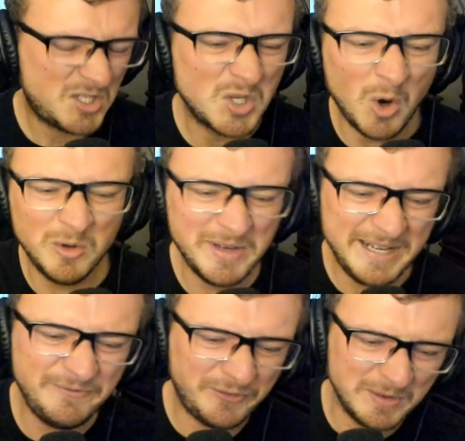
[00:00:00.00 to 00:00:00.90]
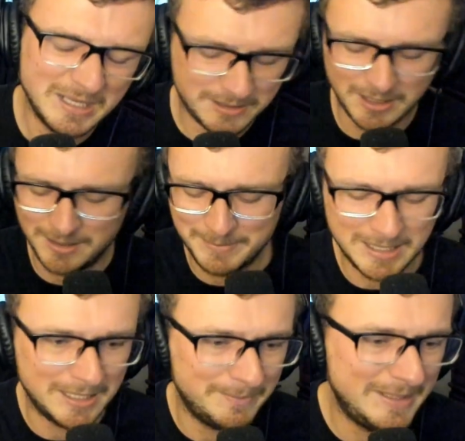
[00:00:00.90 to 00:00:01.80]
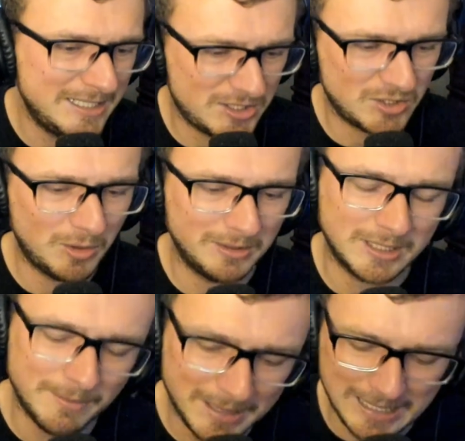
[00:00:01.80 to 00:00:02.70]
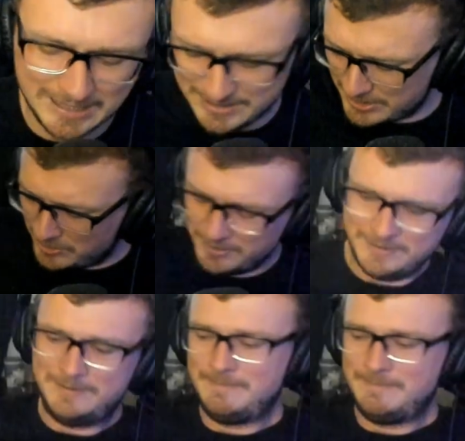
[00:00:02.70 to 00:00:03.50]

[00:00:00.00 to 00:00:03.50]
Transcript: Soaring from the... Come on, man. Come on, dude.